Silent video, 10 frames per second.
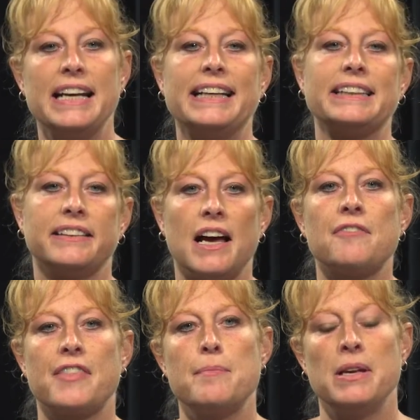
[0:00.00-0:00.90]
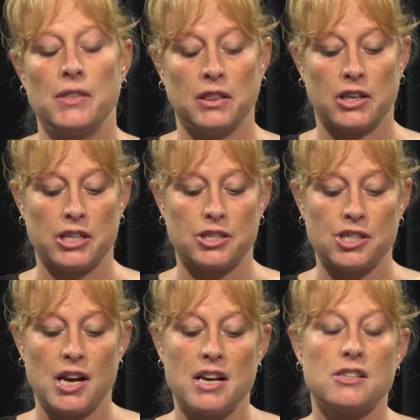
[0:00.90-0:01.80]
it left them in the lurch,
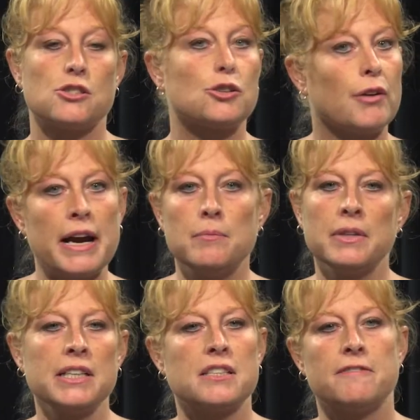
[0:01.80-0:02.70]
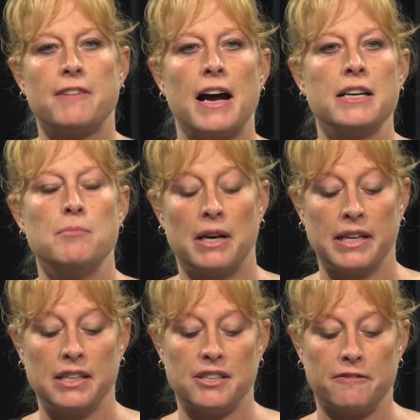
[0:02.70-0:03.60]
scrambling to find
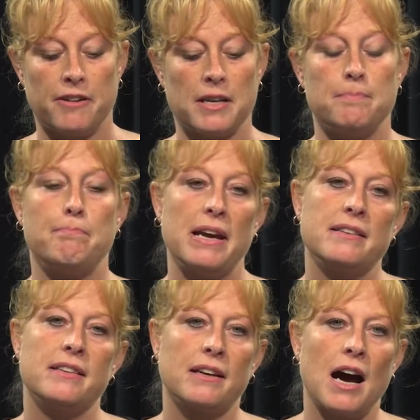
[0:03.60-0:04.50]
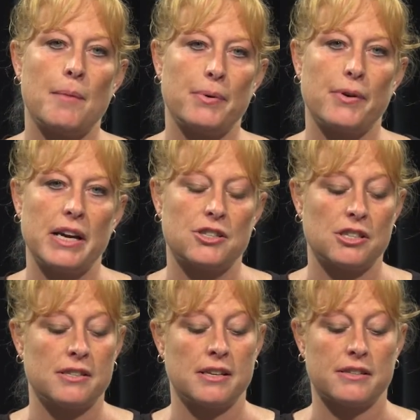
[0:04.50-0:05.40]
money to fund basic operations and